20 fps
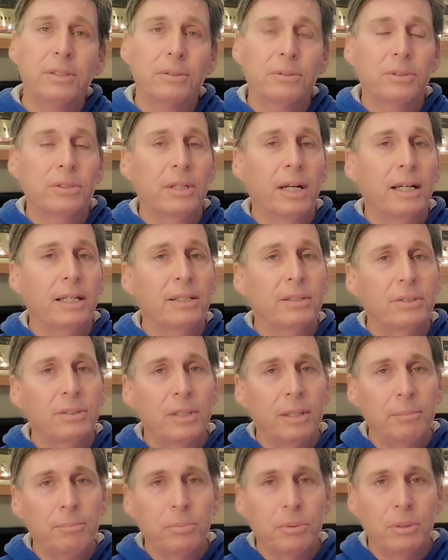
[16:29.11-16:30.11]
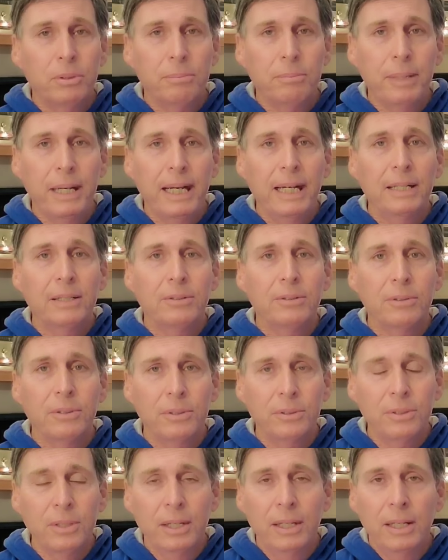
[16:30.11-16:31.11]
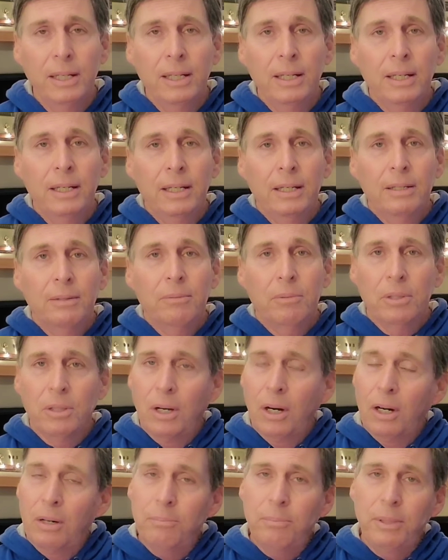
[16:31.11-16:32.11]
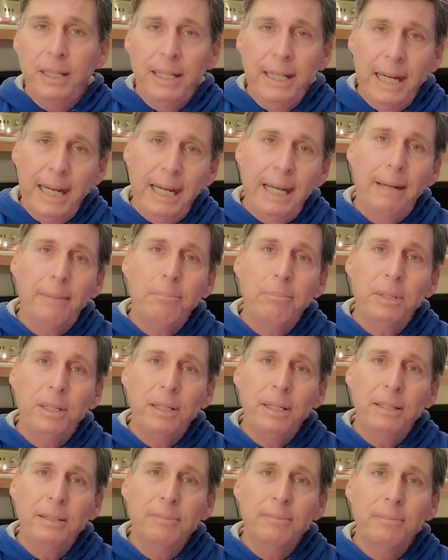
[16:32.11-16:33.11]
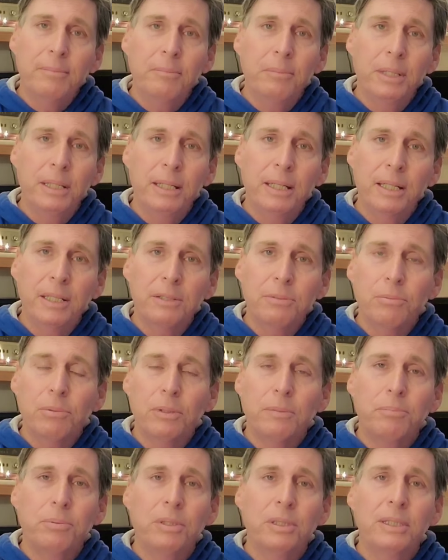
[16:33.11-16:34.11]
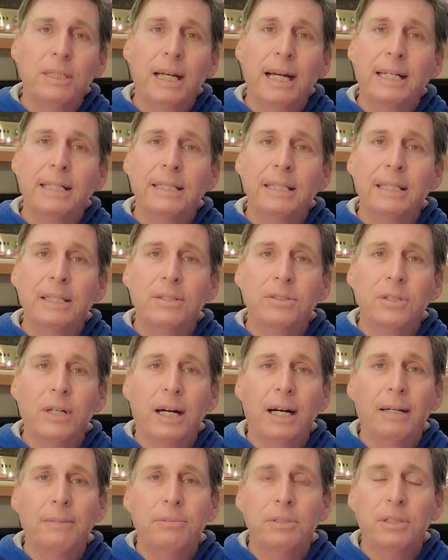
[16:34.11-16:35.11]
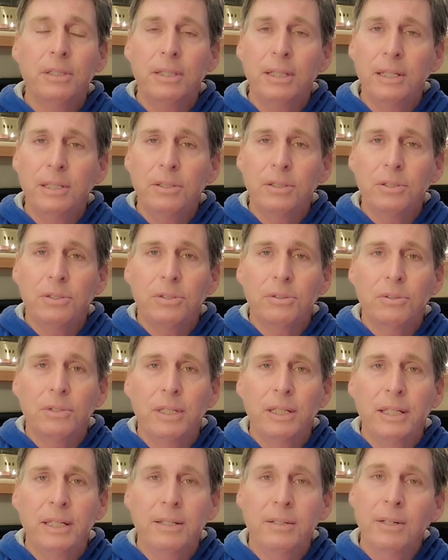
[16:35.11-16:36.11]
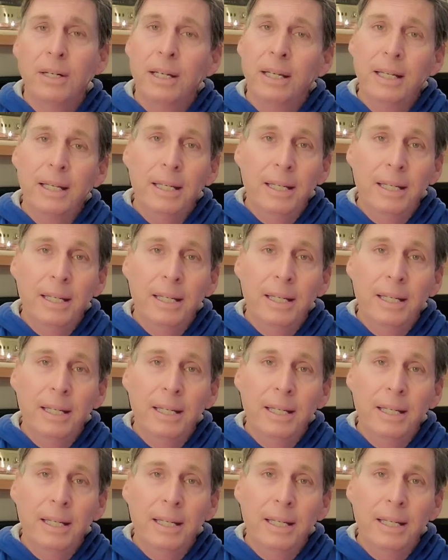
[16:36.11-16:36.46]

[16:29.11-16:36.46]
So it's not as simple a matter as we'll all be happy because we're protecting jobs and industry here.